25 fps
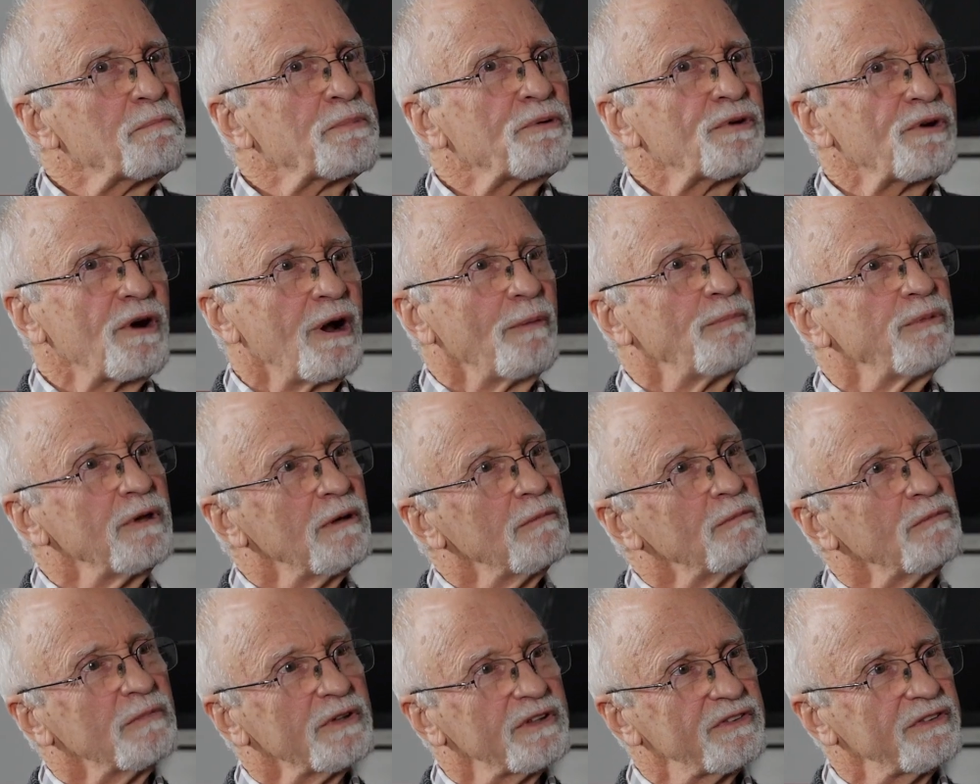
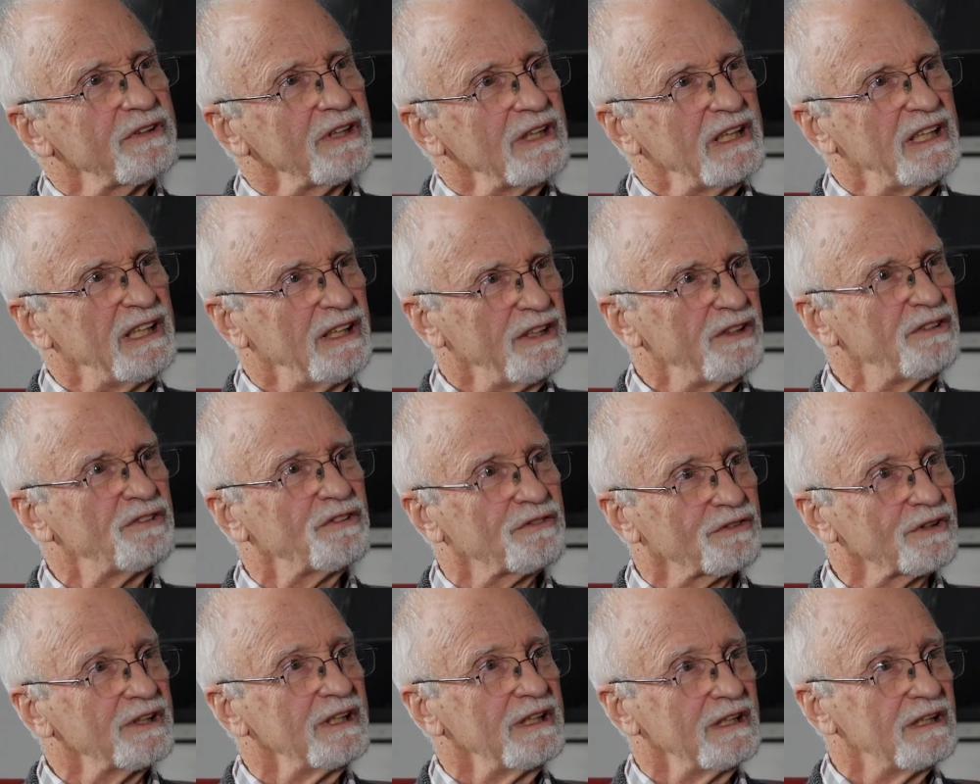problem with the
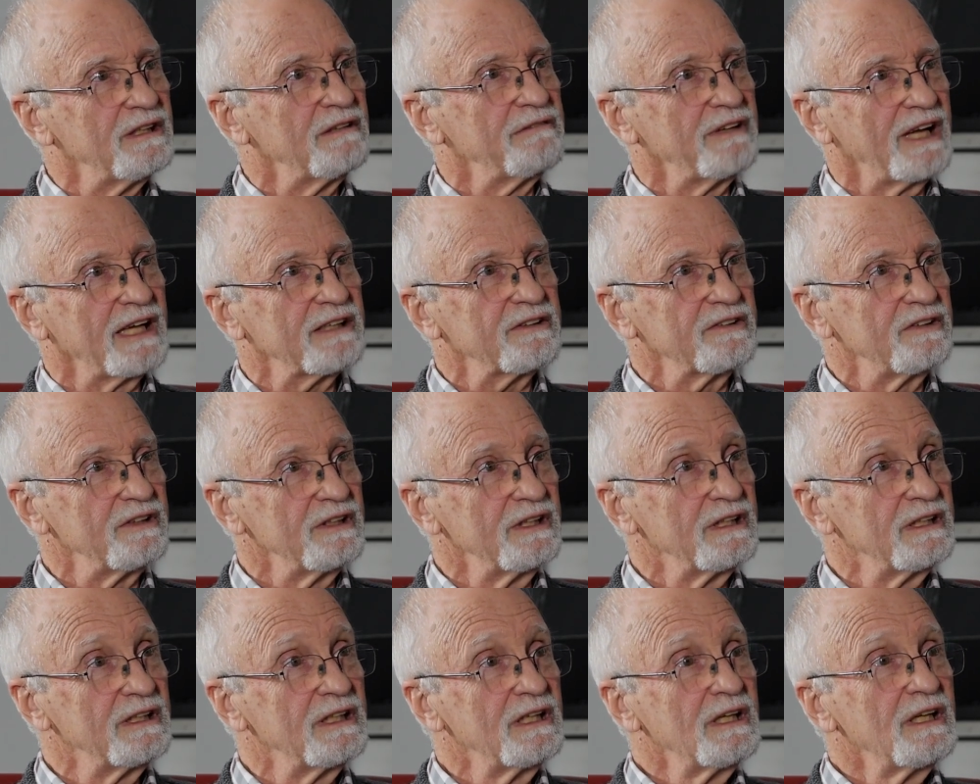history of
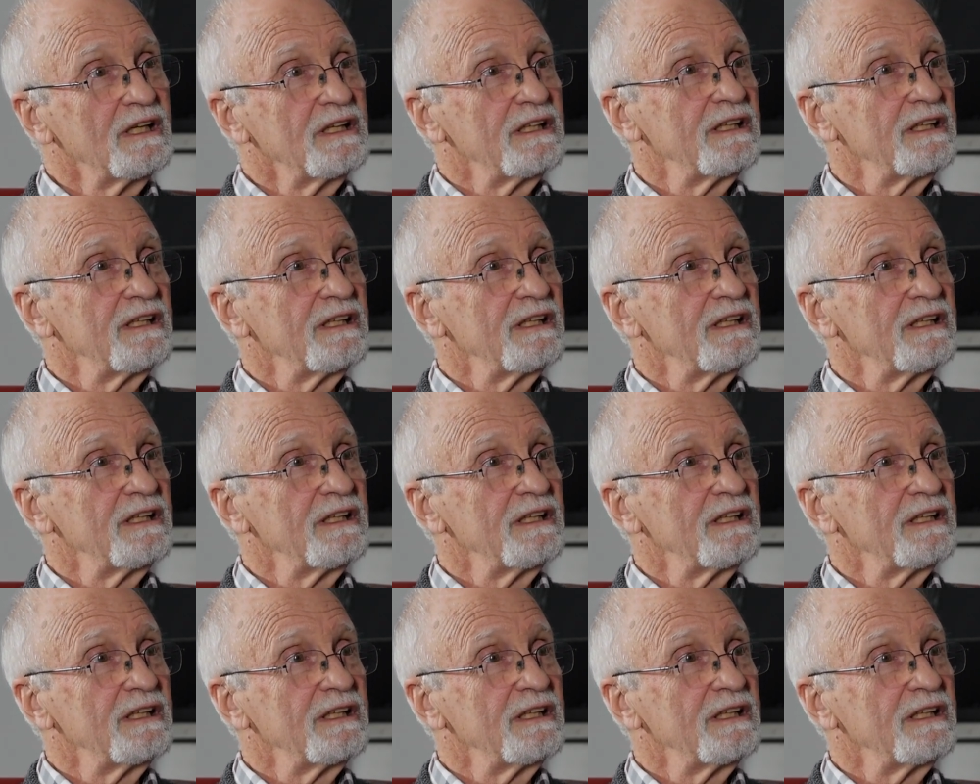acting